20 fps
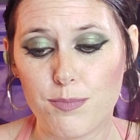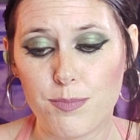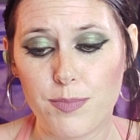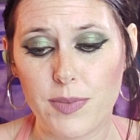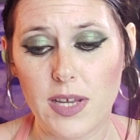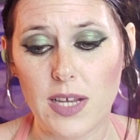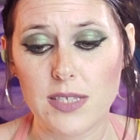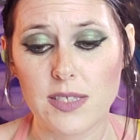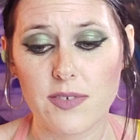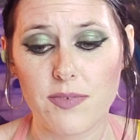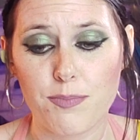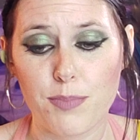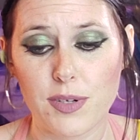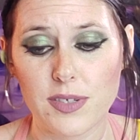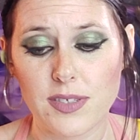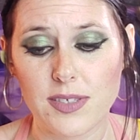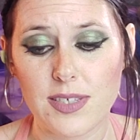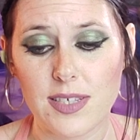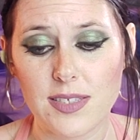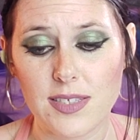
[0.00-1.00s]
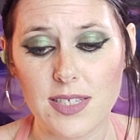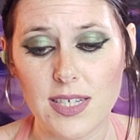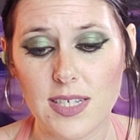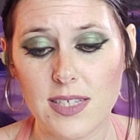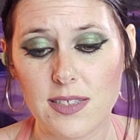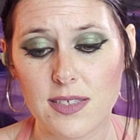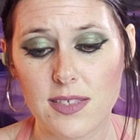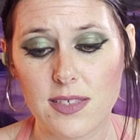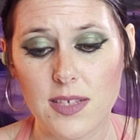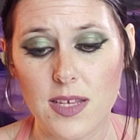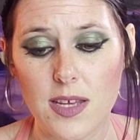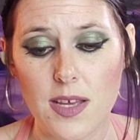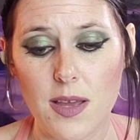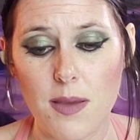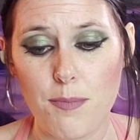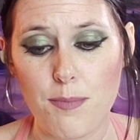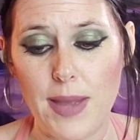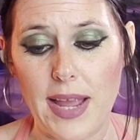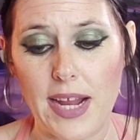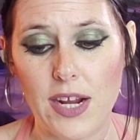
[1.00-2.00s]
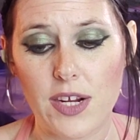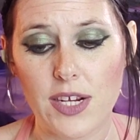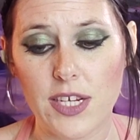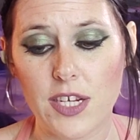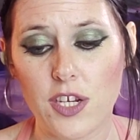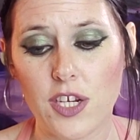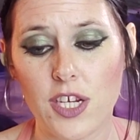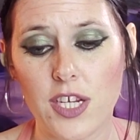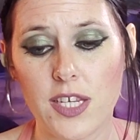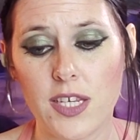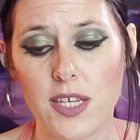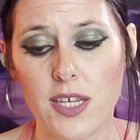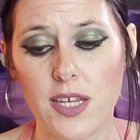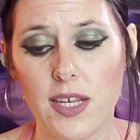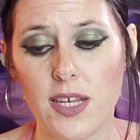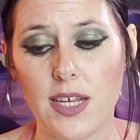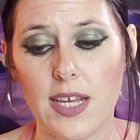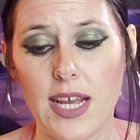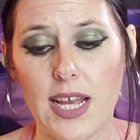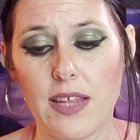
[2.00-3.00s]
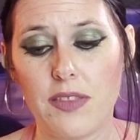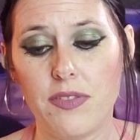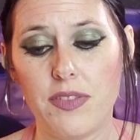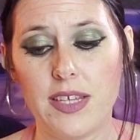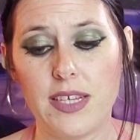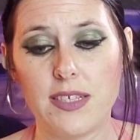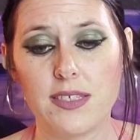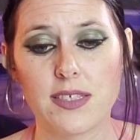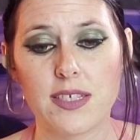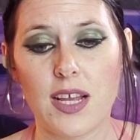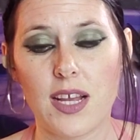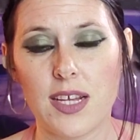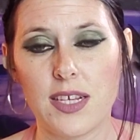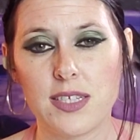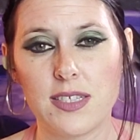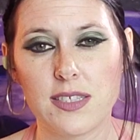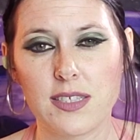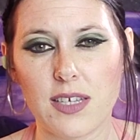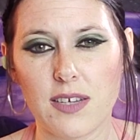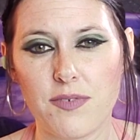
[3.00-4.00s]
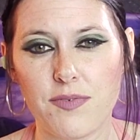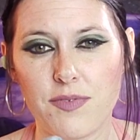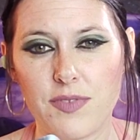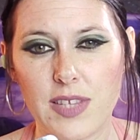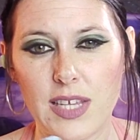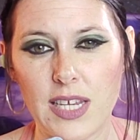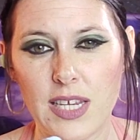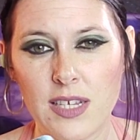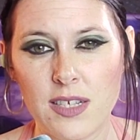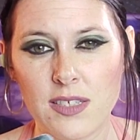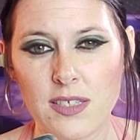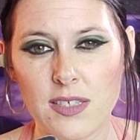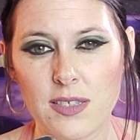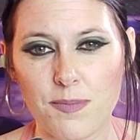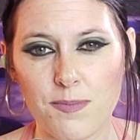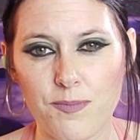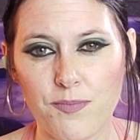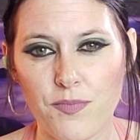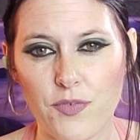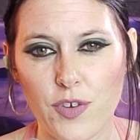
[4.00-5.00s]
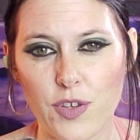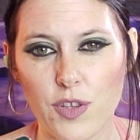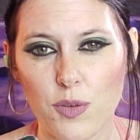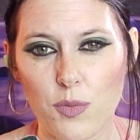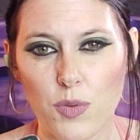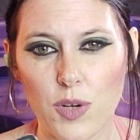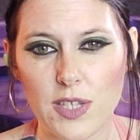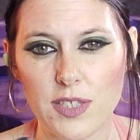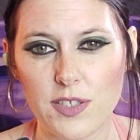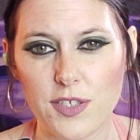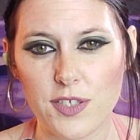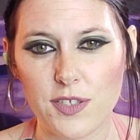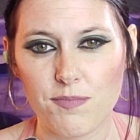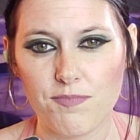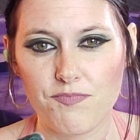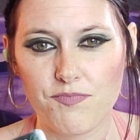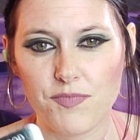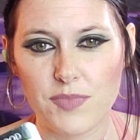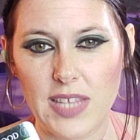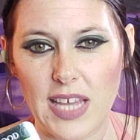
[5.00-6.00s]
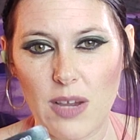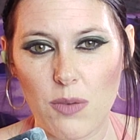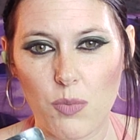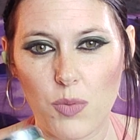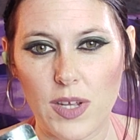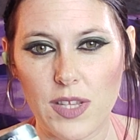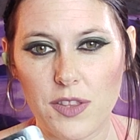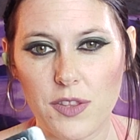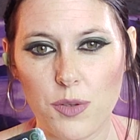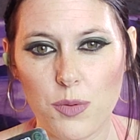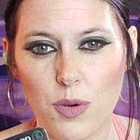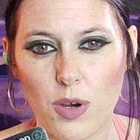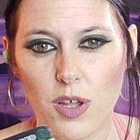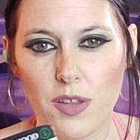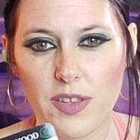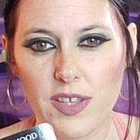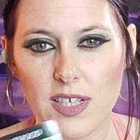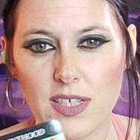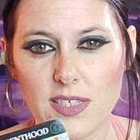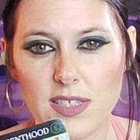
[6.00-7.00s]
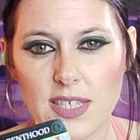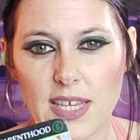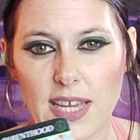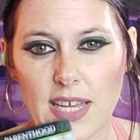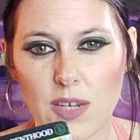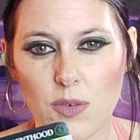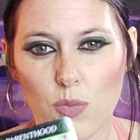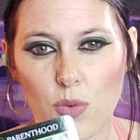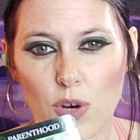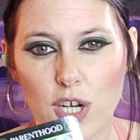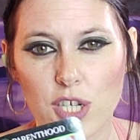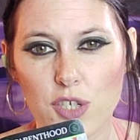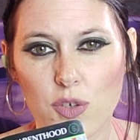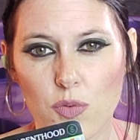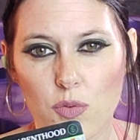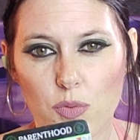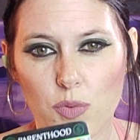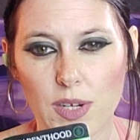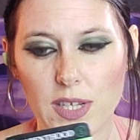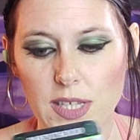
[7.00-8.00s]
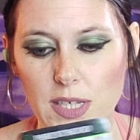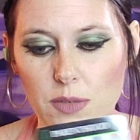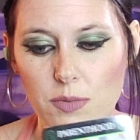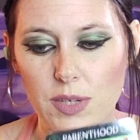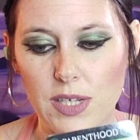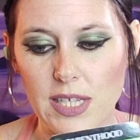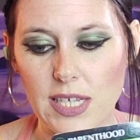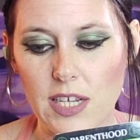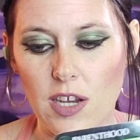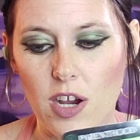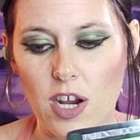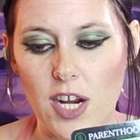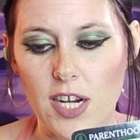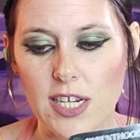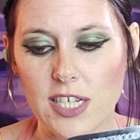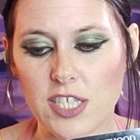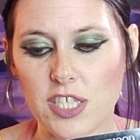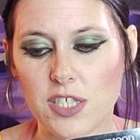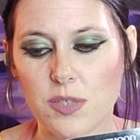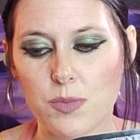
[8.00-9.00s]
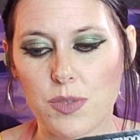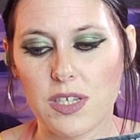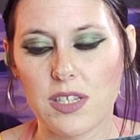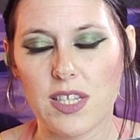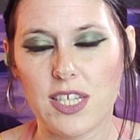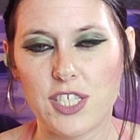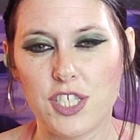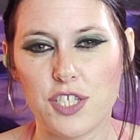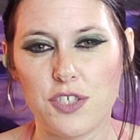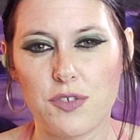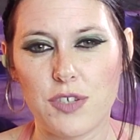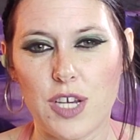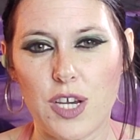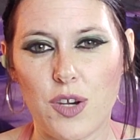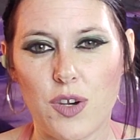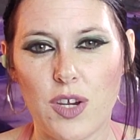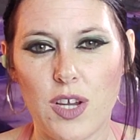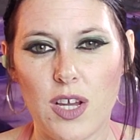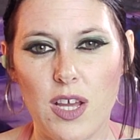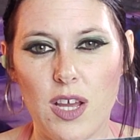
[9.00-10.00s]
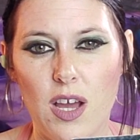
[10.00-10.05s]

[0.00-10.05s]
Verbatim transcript: because of persistence, parenthood, and these kinds of things. For the ones that went through all this and worked really, really hard, I just want to let you know